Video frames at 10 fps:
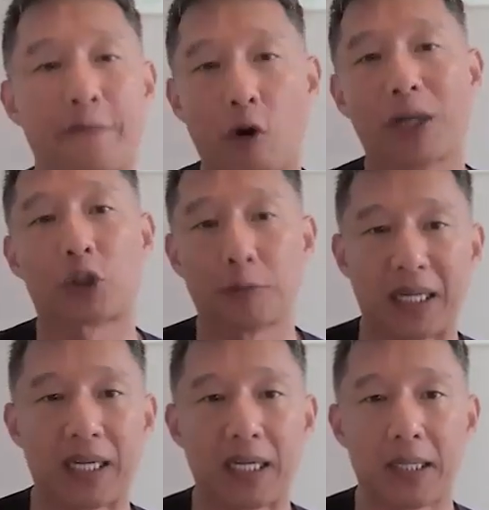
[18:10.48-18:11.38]
for it to
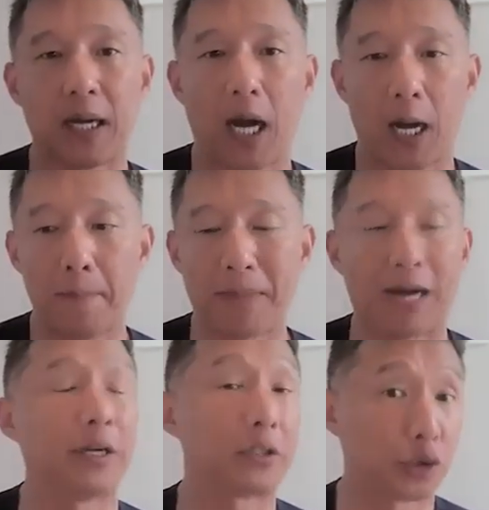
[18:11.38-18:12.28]
be
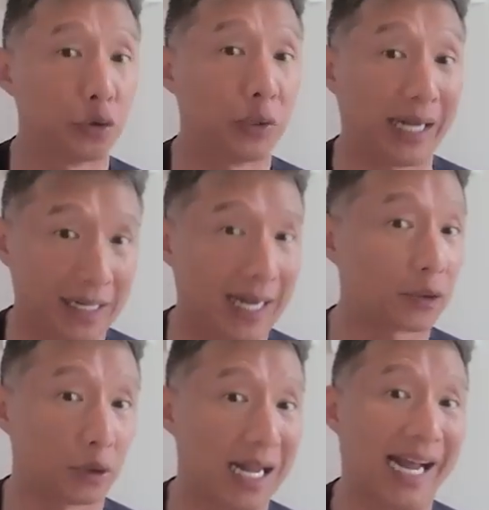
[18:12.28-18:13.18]
married to
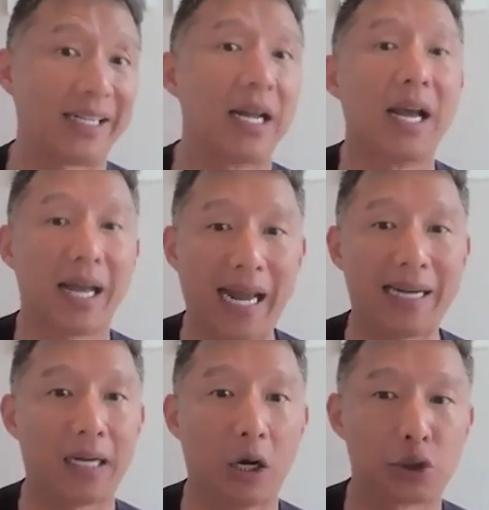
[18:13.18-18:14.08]
electrolyte, and